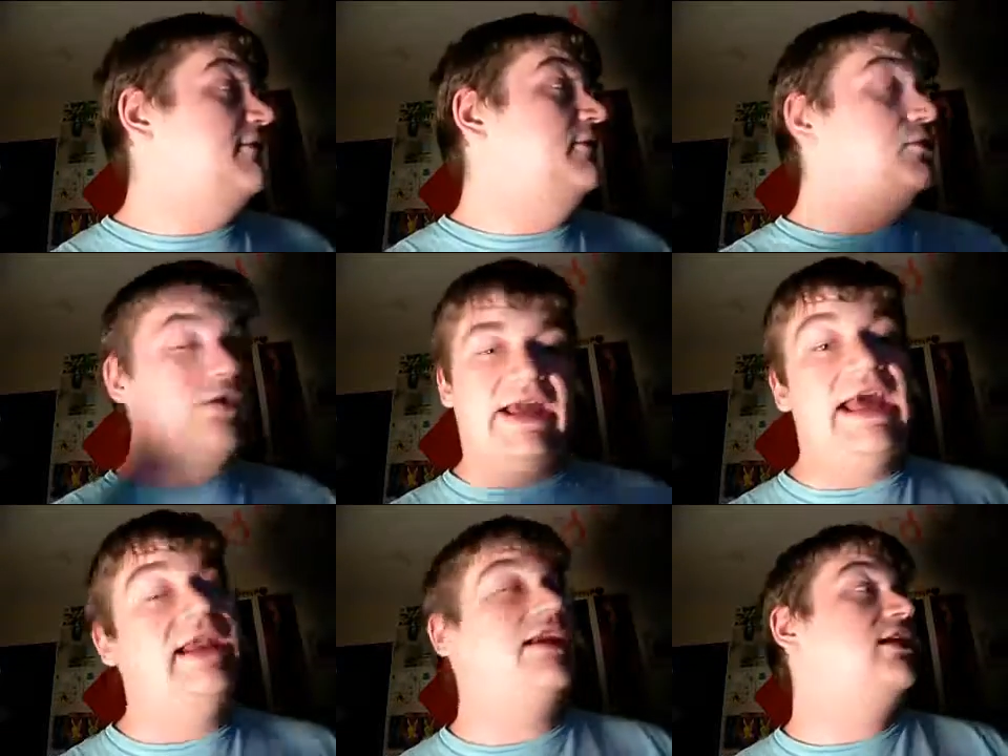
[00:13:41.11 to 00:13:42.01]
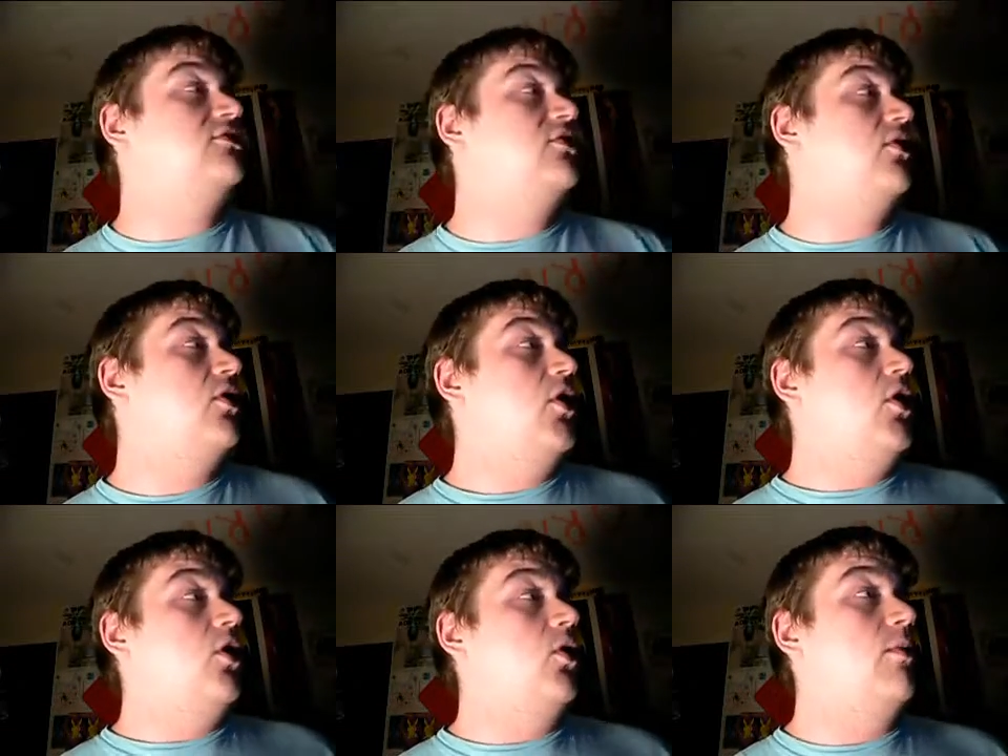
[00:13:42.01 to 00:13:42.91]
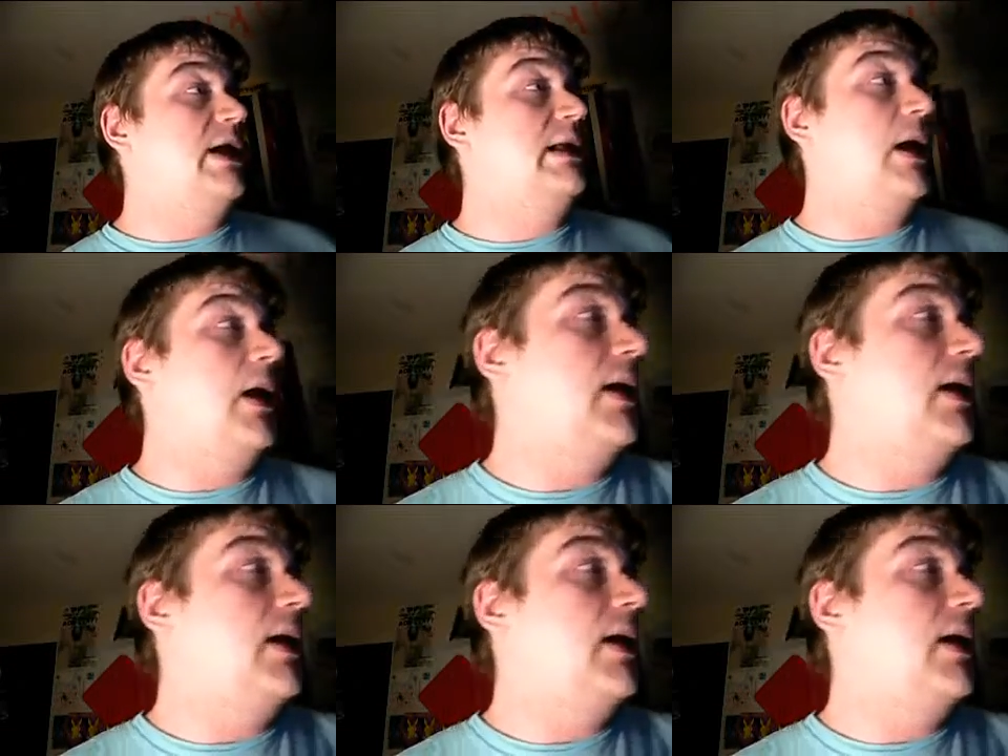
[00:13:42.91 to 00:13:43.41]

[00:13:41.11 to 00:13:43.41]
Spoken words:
If you look at it and you go, oh my